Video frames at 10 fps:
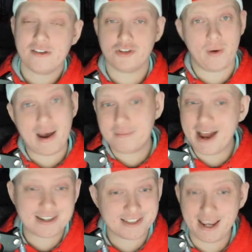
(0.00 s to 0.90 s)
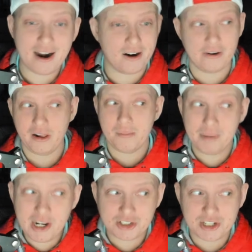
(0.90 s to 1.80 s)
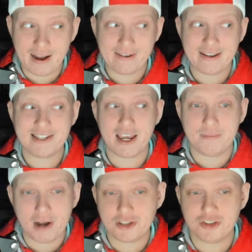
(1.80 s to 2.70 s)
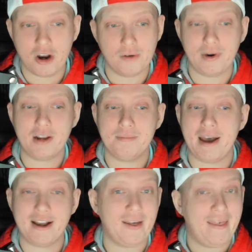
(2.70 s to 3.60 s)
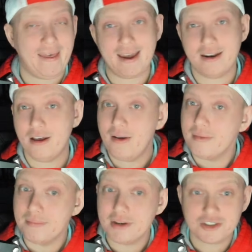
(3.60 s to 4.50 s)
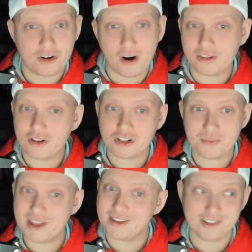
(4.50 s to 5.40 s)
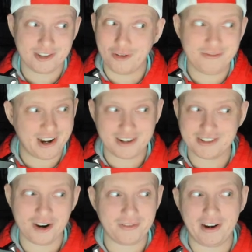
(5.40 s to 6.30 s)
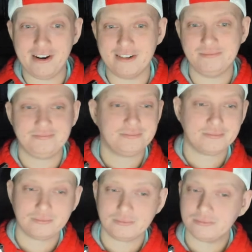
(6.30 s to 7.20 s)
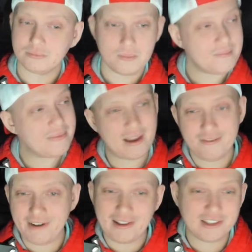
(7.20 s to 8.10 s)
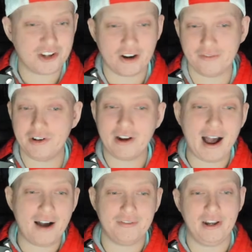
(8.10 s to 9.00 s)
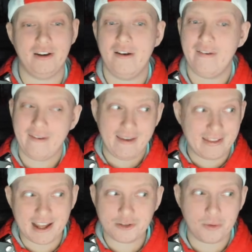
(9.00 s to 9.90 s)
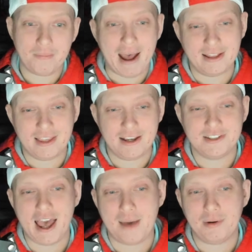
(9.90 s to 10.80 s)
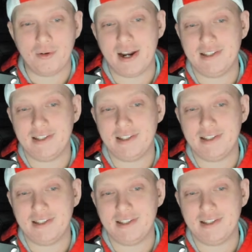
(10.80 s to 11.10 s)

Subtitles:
So I'm not scared. Bijan is a must-start running back. And Mr. Arthur Smith, don't fuck us over here. Finally starting to feel confident. And that's where bad things happened, right?